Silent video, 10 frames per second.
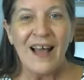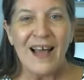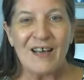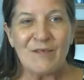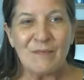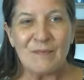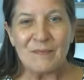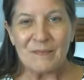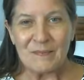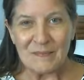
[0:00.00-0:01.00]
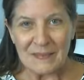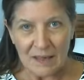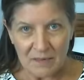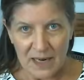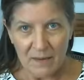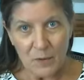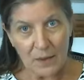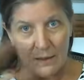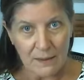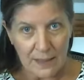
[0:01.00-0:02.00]
Um, Love to have
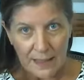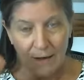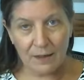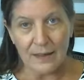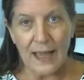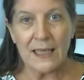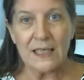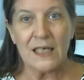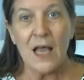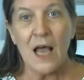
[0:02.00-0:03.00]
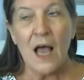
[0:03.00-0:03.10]
you get in on that.